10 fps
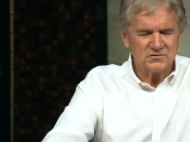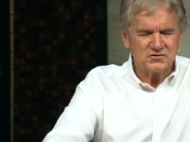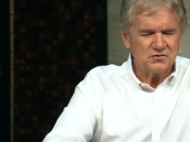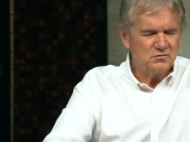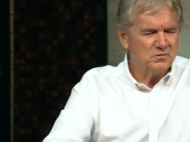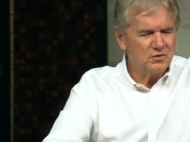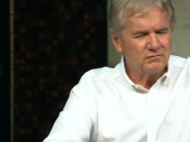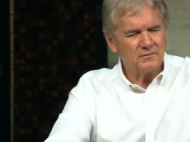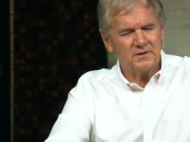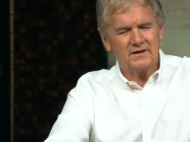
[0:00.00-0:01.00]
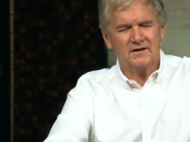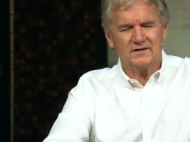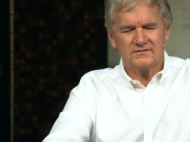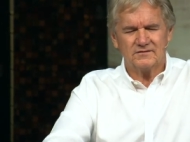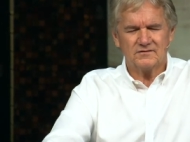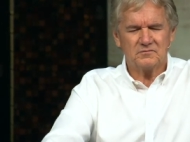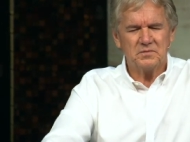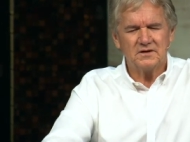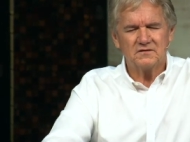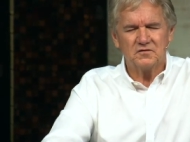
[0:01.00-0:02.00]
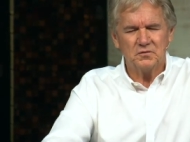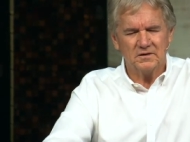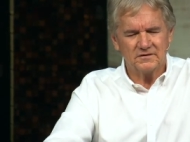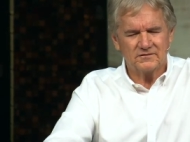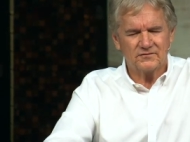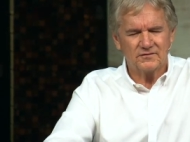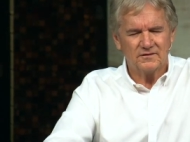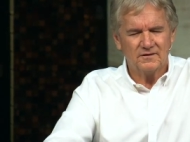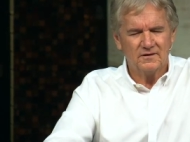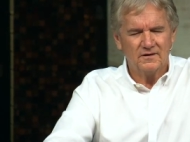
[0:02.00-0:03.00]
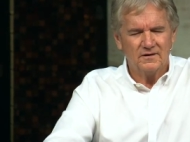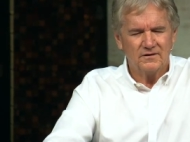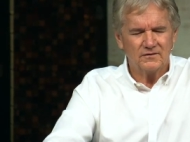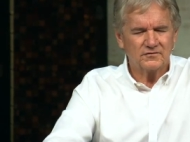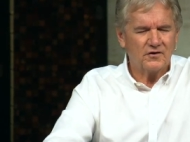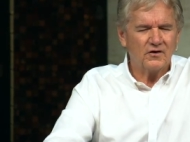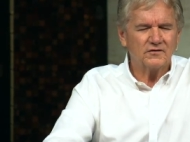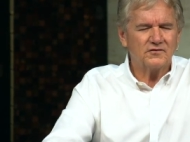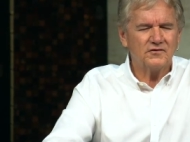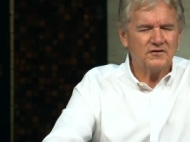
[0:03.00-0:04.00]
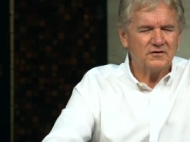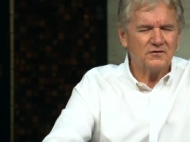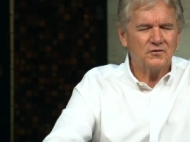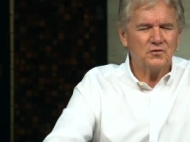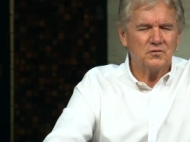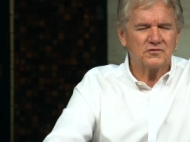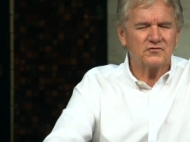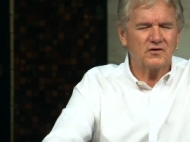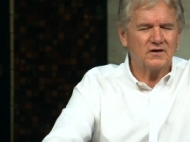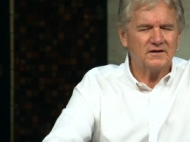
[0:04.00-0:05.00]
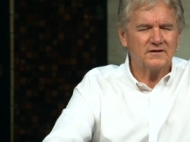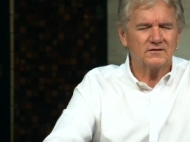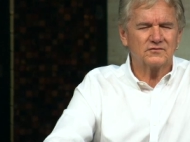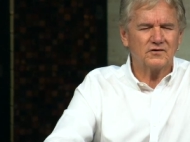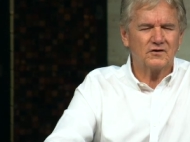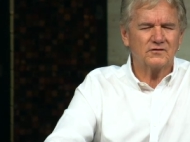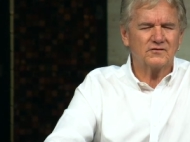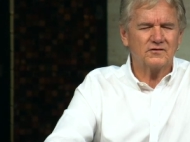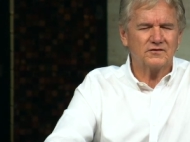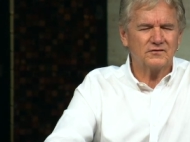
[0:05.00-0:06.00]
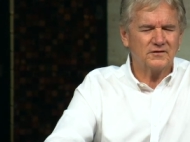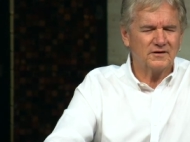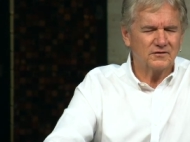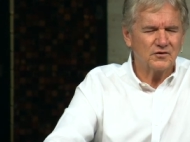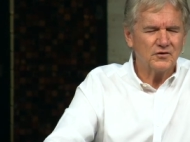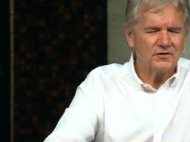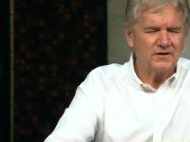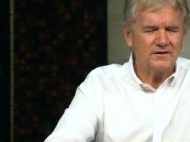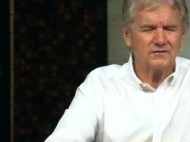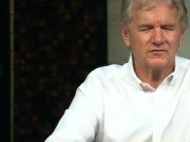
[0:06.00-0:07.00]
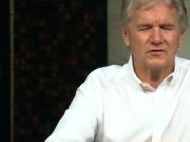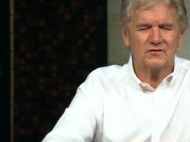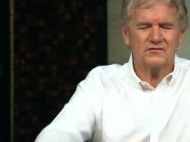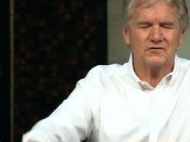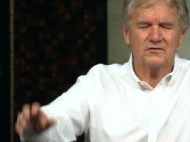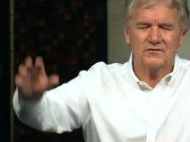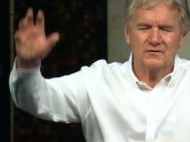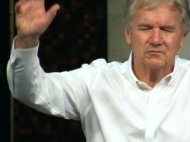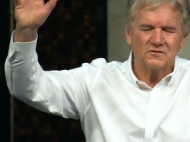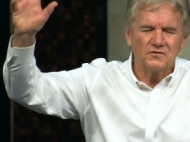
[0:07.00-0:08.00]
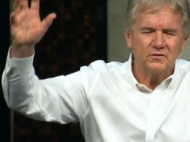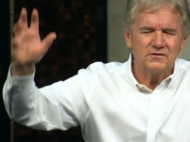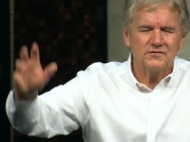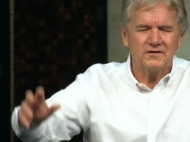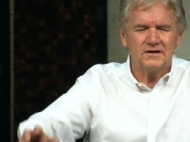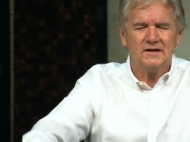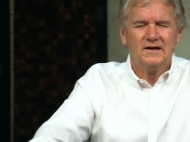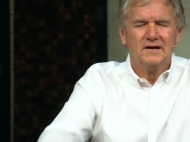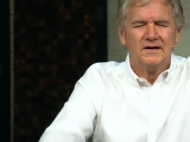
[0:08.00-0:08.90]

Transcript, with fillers: would you move among us and speak to us? There's hearts here who are struggling. There's hearts here that are hurting. There's hearts here that are rejoicing.